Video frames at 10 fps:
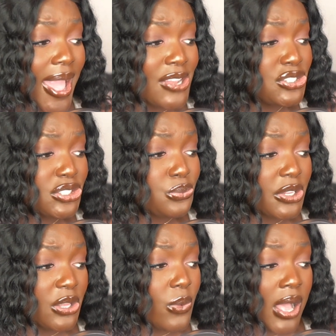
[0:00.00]
I actually did
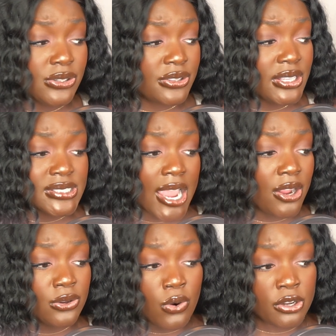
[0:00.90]
really well during the
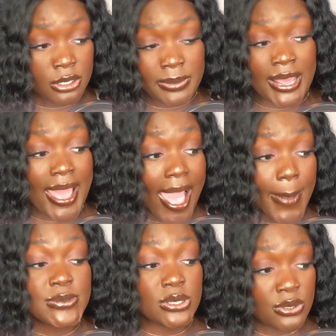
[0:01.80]
entire quarter, but I
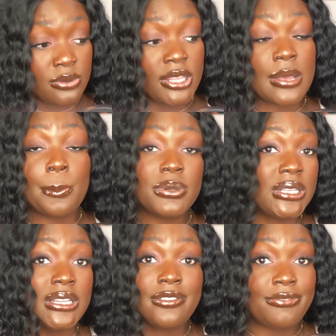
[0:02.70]
absolutely
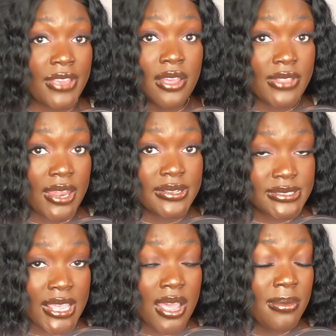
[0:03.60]
completely failed that
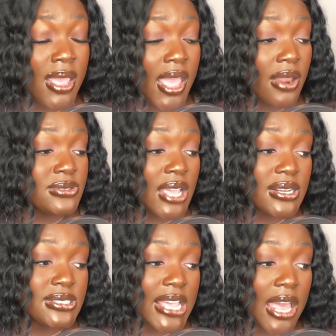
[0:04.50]
exam. And it was kind
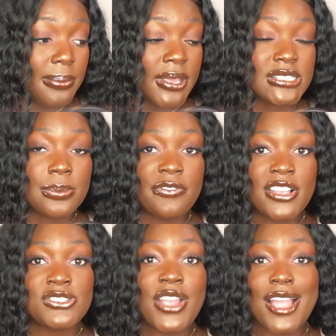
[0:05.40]
of sad because the
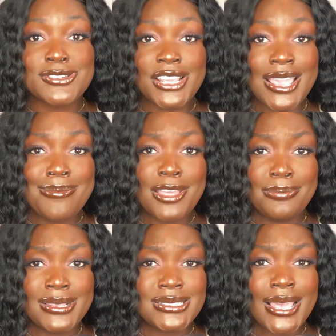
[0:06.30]
professor actually emailed
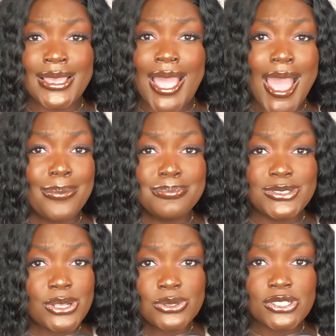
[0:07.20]
me saying, I'm
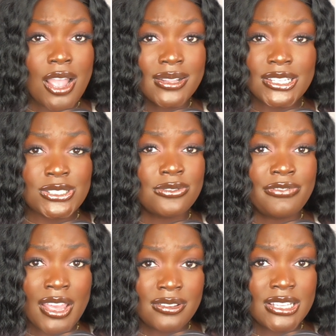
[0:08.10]
so shocked that you
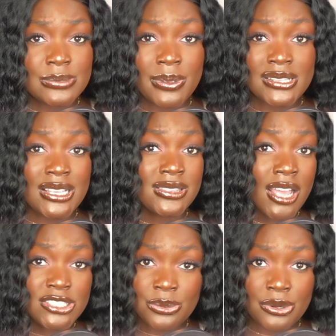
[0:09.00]
failed this because I
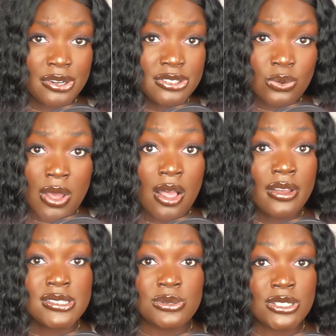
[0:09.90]
thought you were going to do well
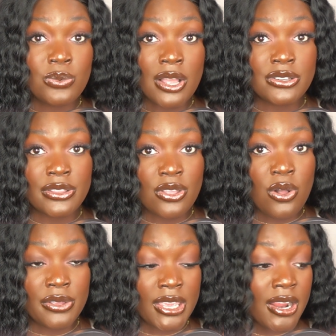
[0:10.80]
because you did well during the
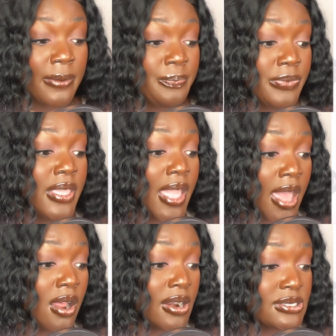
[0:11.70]
whole year.
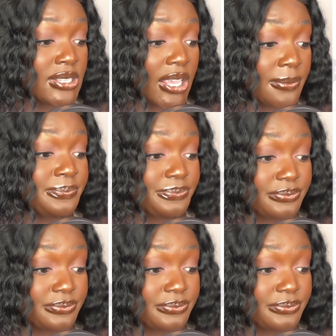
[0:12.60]
And honestly,